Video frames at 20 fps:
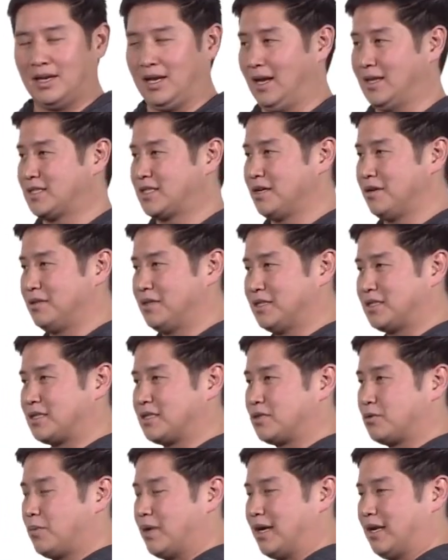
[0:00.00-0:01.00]
And so
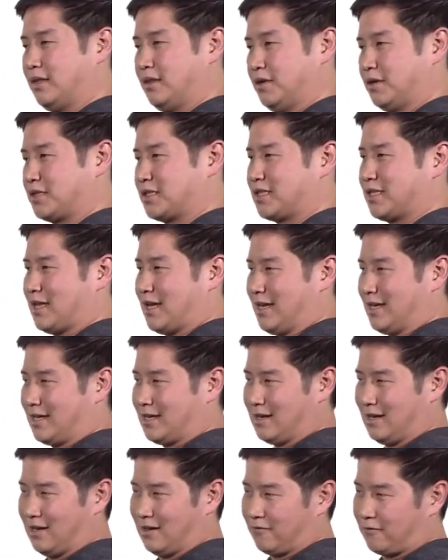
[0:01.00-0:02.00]
this is what it looks
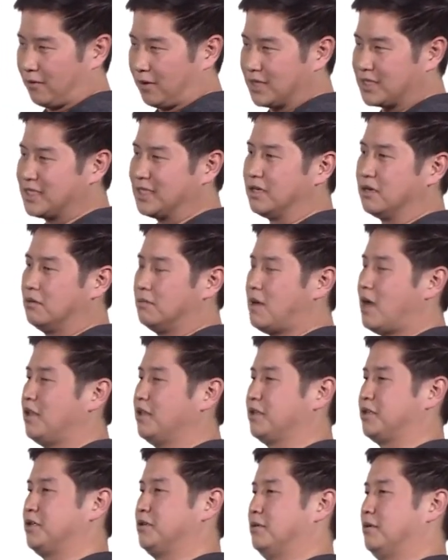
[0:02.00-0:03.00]
like uh, for a single
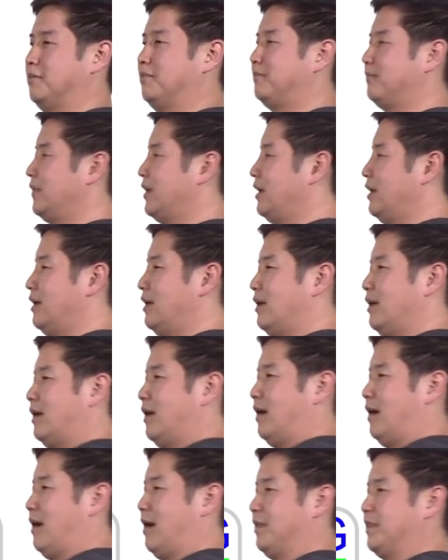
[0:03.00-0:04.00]
molecule.
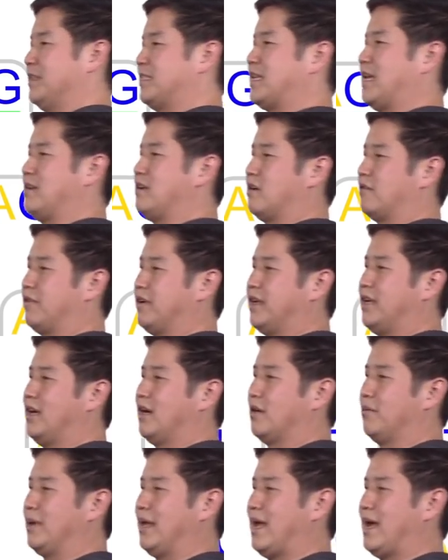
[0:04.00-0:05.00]
On this end over
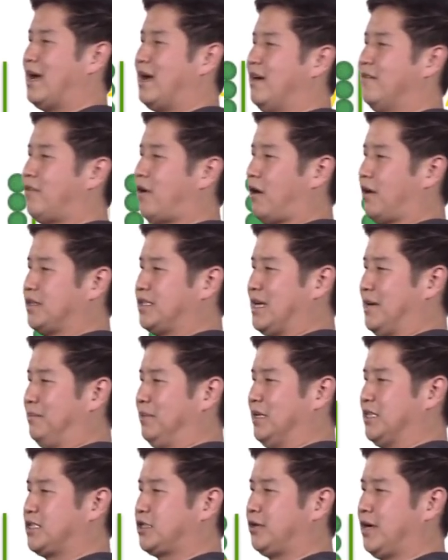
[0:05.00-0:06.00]
here, we have our
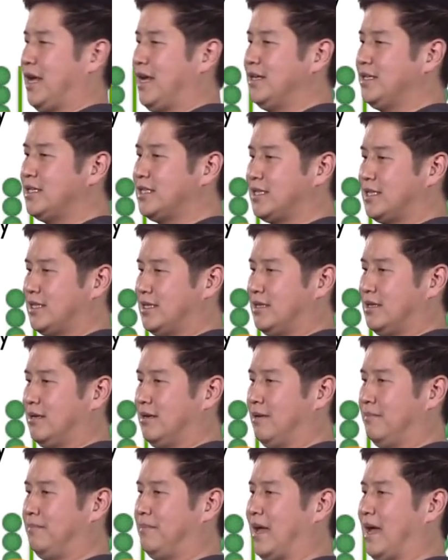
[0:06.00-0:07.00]
template strand
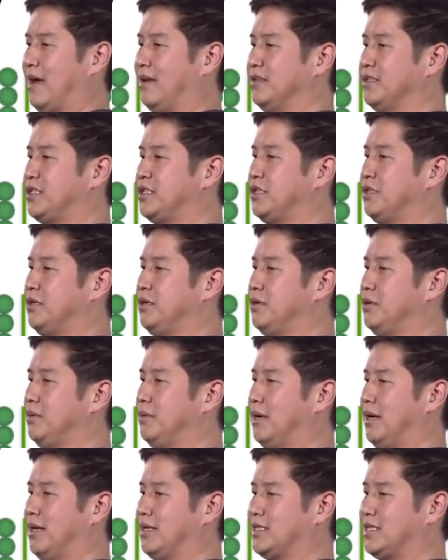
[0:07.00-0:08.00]
bound
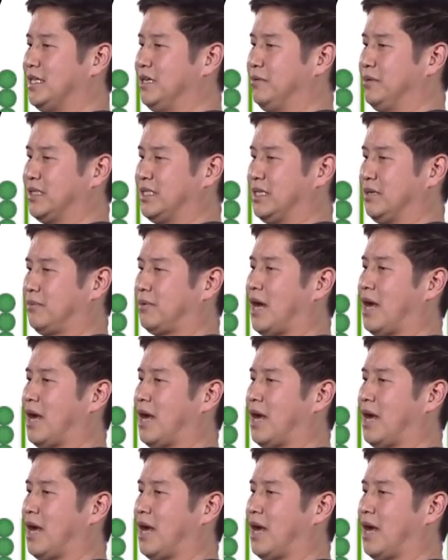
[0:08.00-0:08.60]
to a sequencing